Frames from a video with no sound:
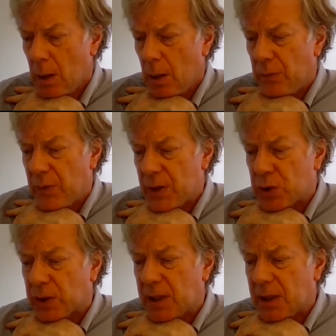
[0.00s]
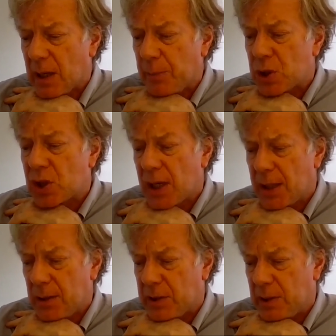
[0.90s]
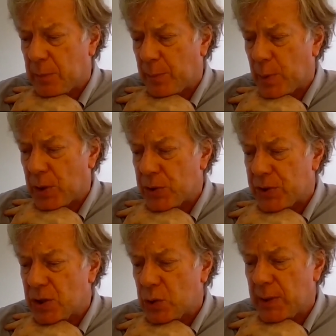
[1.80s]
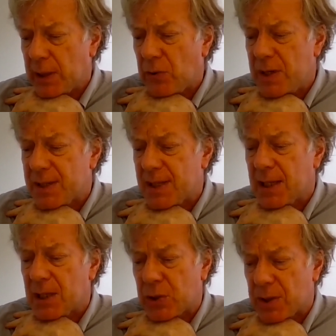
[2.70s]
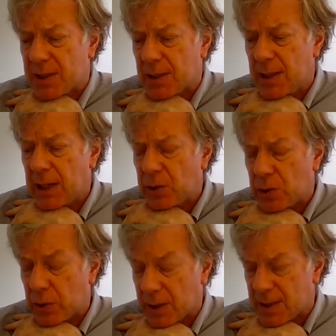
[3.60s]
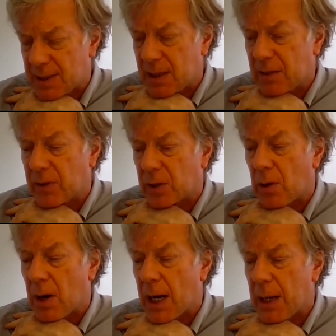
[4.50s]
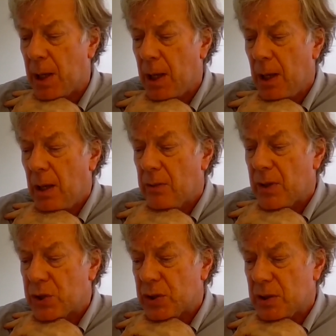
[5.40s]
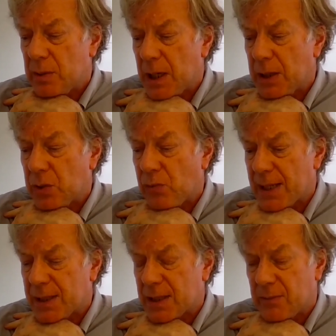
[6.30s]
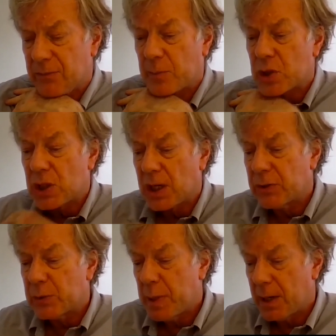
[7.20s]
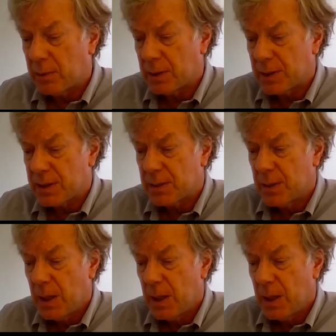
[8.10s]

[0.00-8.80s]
They should kidnap a child, he proposed, and to increase the intricacy of the crime, they should demand a ransom from the child's parents.